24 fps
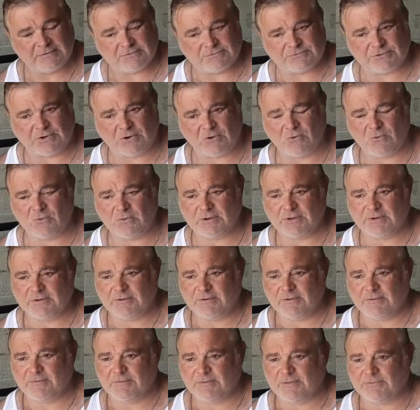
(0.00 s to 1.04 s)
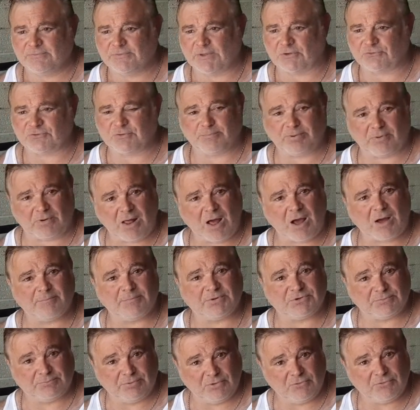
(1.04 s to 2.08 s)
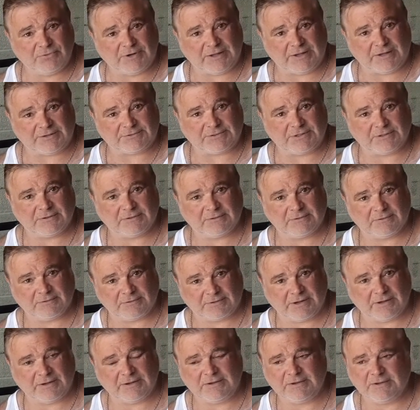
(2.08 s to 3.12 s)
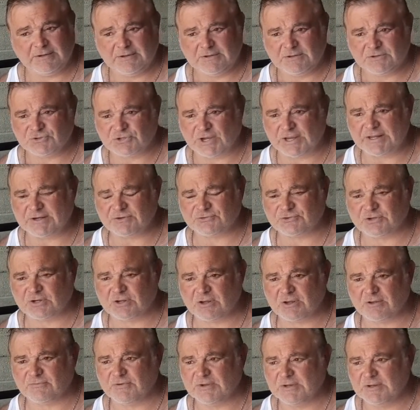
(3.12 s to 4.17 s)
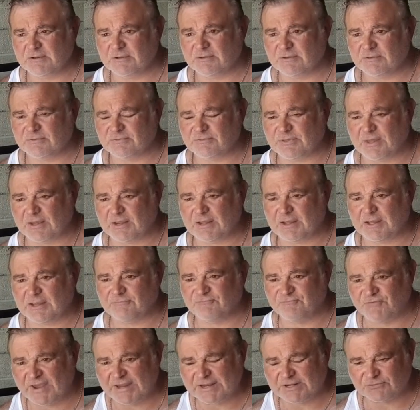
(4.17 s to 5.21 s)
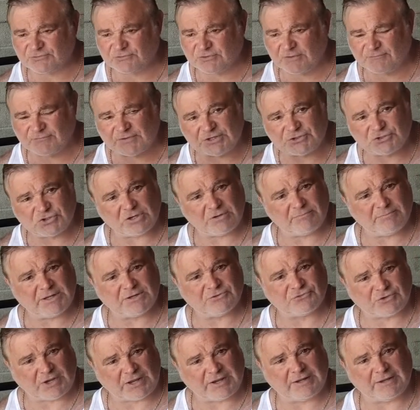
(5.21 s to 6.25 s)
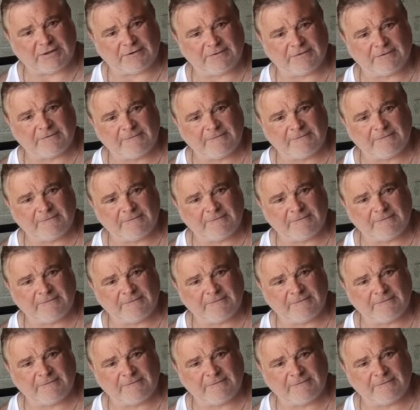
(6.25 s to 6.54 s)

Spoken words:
So, not the blonde, but the brunette. Okay, saying stuff and thinking stuff they shouldn't have been saying.